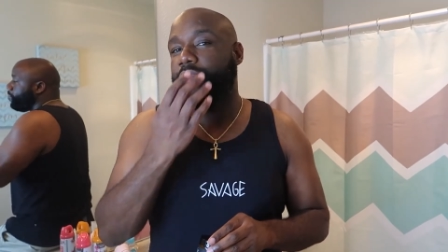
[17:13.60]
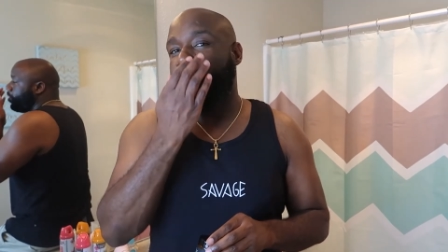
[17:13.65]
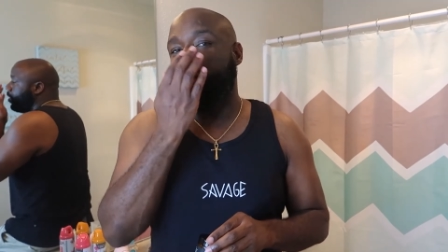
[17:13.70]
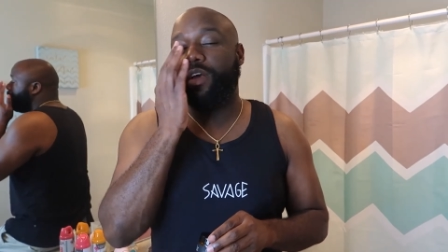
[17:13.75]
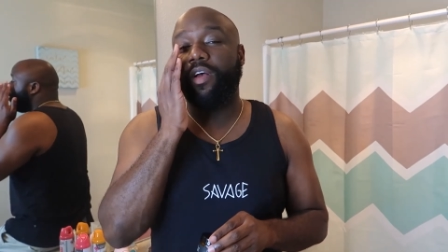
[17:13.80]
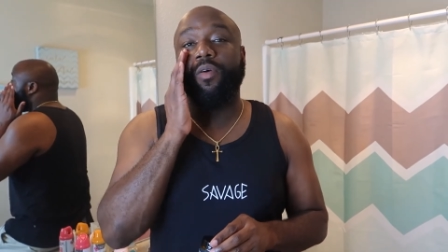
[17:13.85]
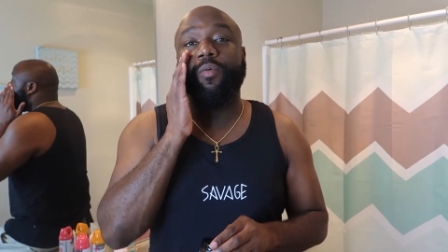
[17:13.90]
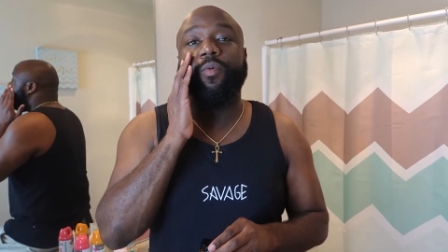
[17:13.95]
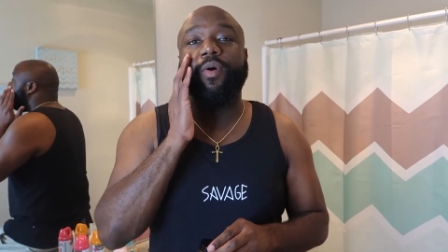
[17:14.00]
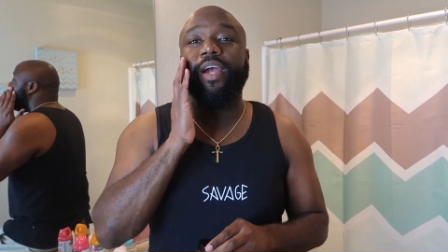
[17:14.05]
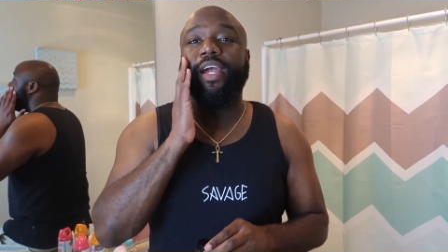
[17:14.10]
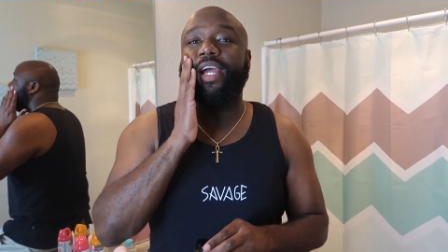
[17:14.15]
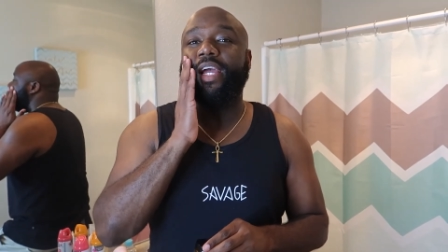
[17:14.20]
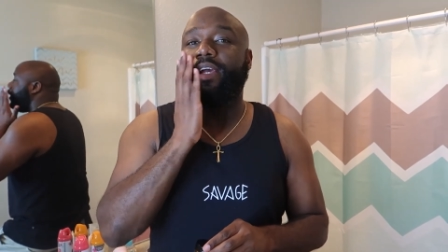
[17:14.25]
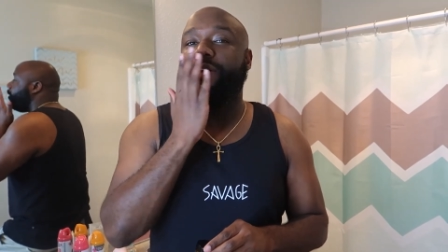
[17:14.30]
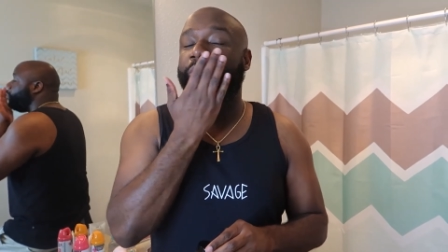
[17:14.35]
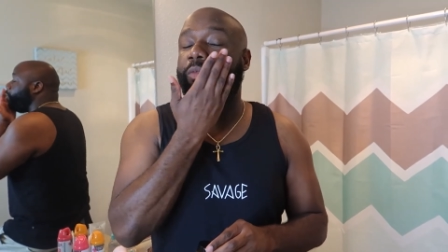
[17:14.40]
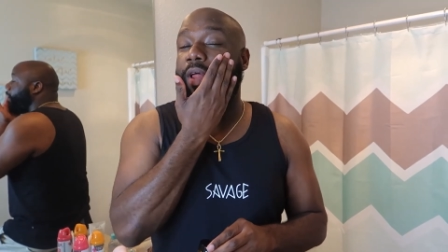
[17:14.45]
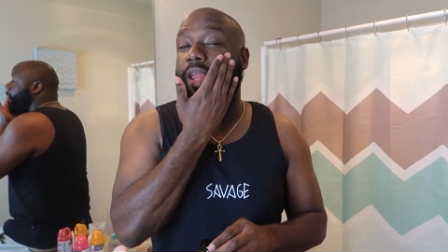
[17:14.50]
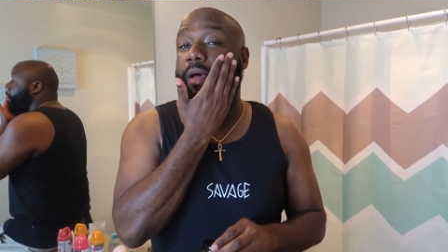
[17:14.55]
All
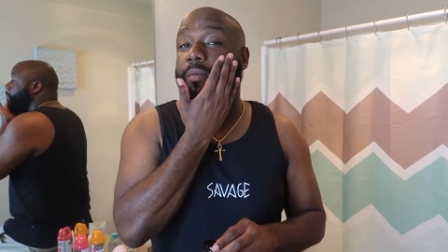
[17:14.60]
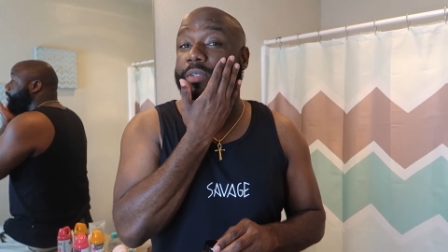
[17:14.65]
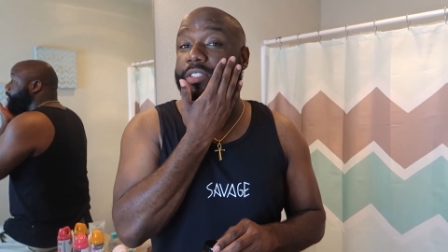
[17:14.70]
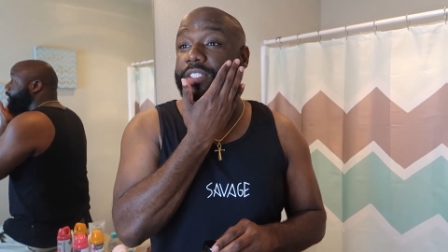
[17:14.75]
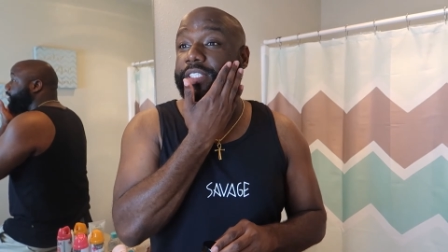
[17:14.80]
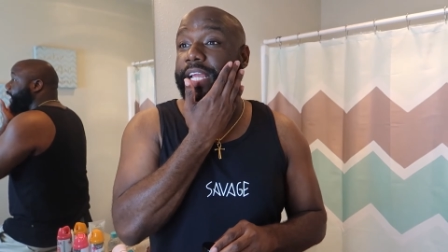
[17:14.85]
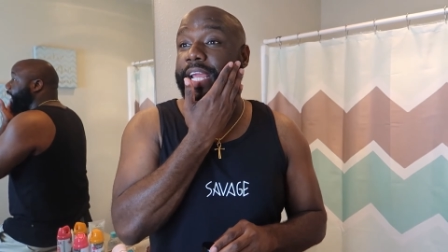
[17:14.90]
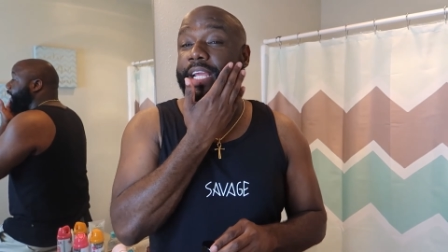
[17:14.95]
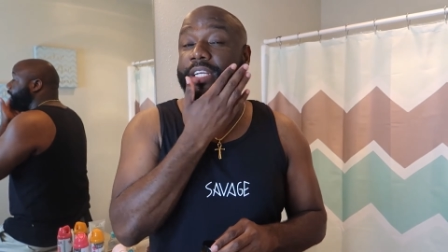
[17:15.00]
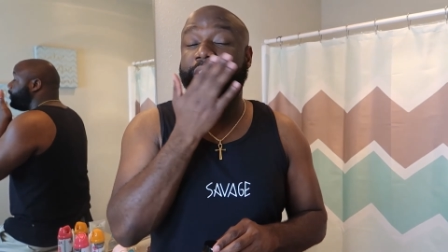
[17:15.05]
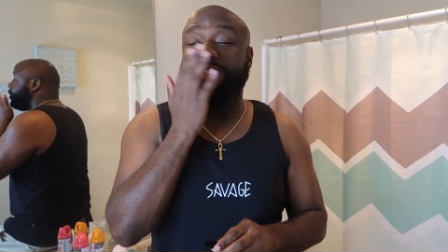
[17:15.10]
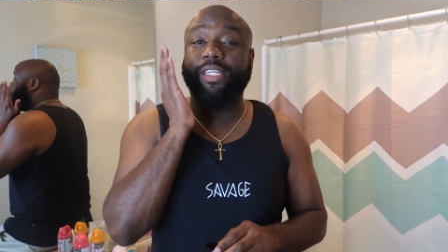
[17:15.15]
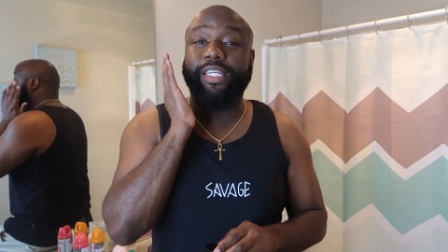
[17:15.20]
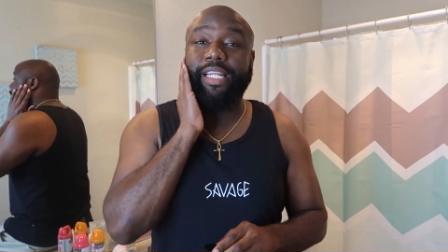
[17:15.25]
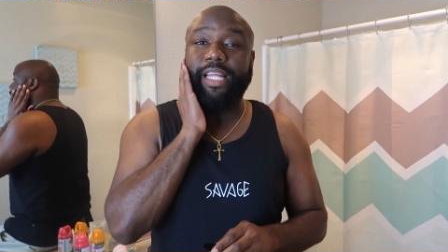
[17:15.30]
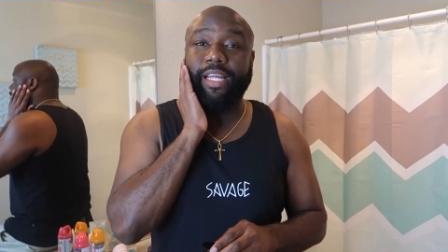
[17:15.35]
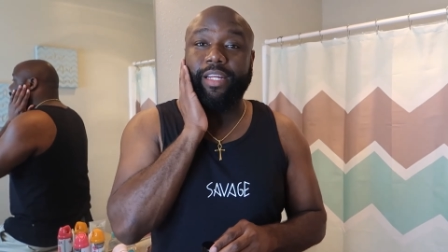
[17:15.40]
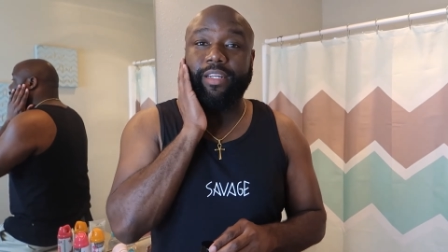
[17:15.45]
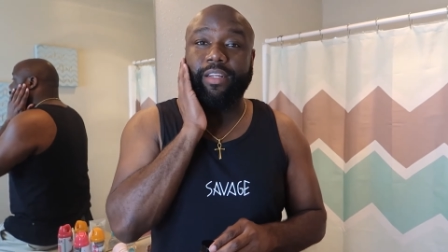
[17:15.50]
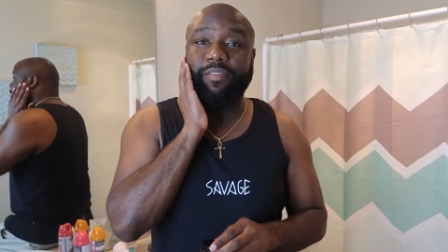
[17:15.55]
right. While I was actually
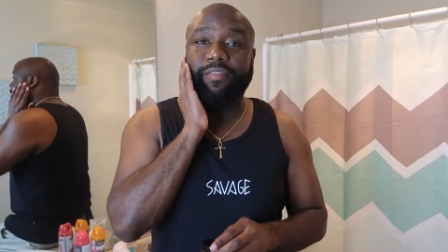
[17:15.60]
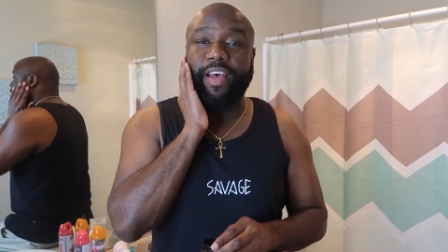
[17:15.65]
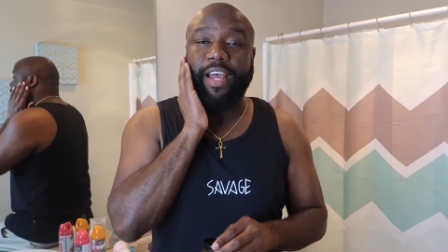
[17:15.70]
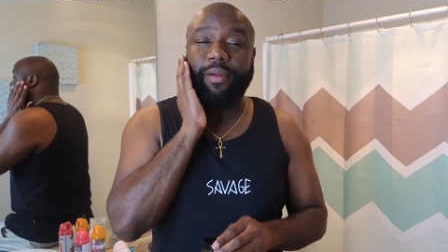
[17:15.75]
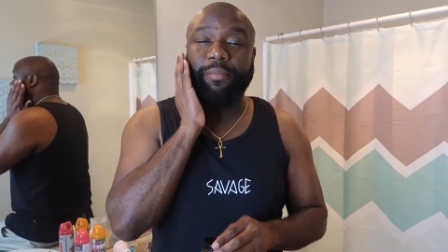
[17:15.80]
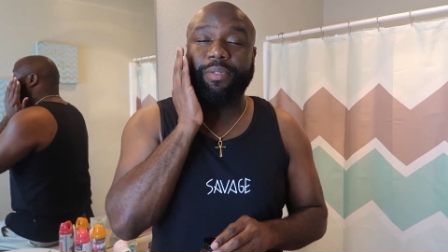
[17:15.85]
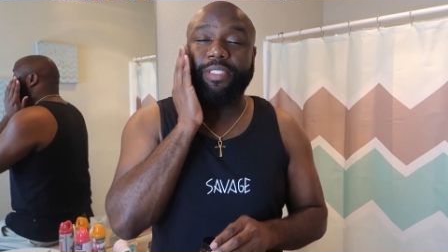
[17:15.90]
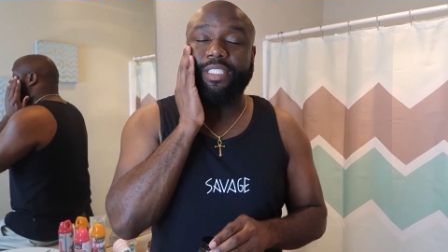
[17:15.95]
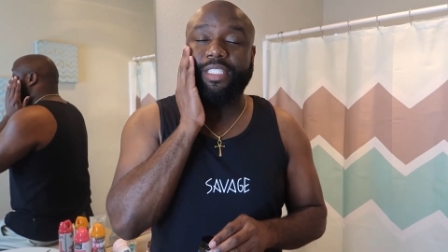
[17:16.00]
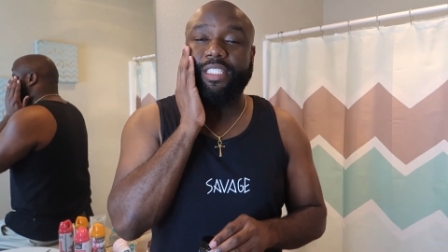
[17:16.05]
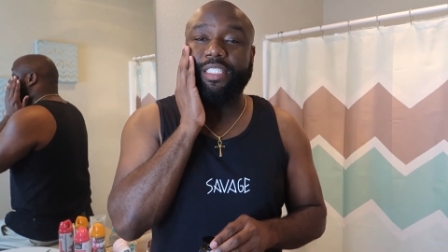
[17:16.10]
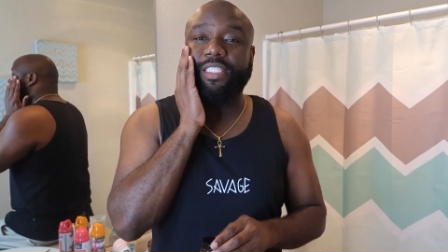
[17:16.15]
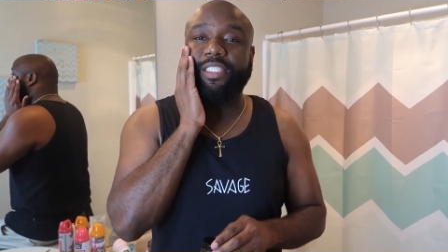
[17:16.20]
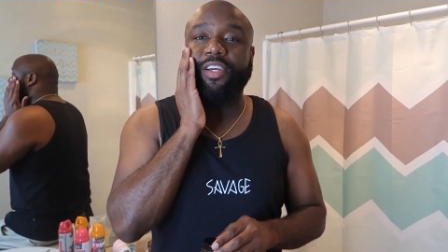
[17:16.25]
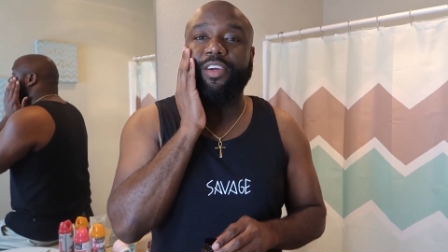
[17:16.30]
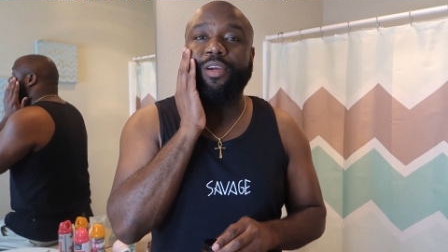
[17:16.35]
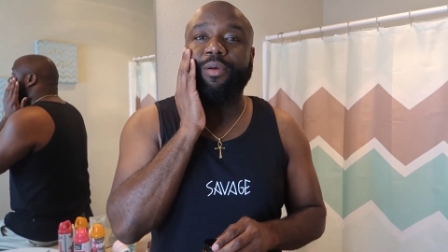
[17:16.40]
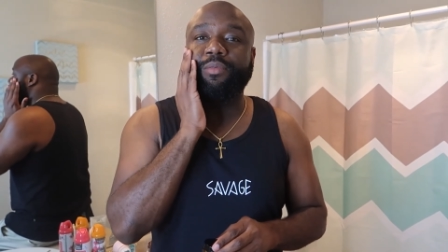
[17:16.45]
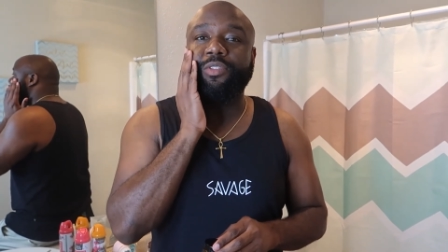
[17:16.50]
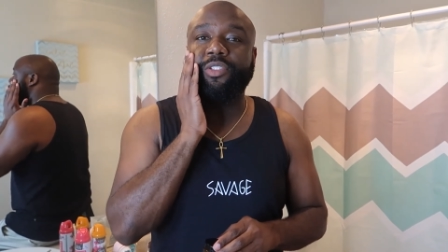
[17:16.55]
letting the vitamin C
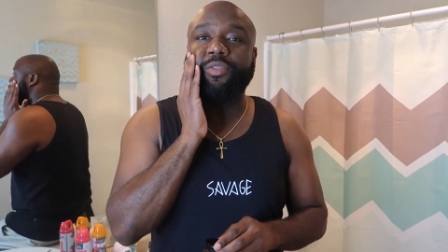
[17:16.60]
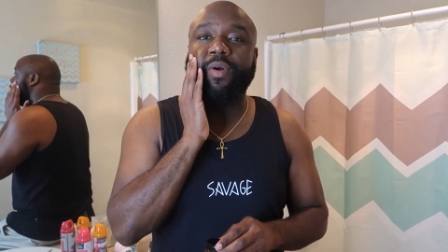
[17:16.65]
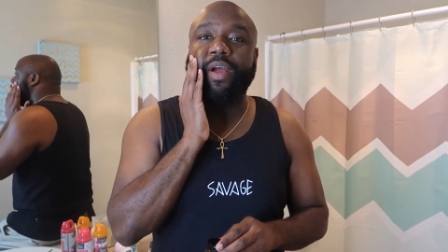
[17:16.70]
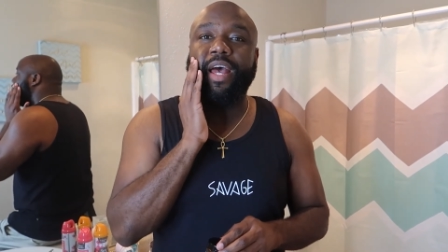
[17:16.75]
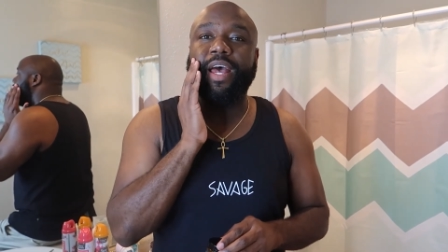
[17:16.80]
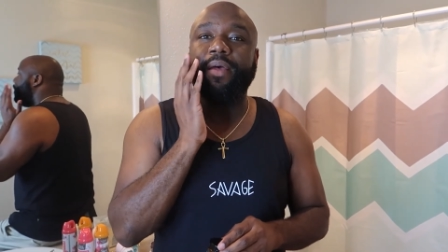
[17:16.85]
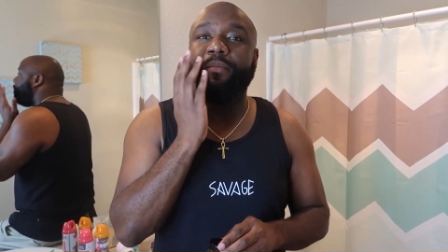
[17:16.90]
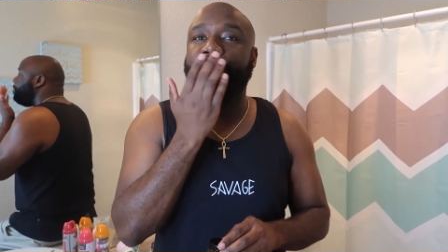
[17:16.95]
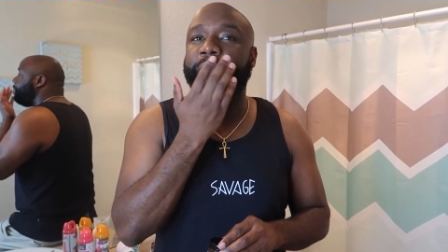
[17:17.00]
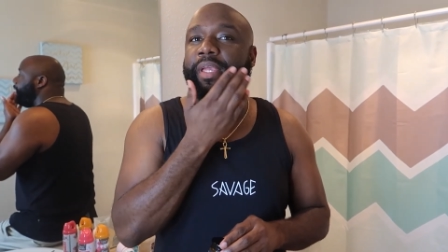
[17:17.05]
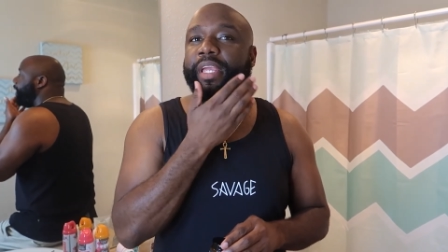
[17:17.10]
serum dry,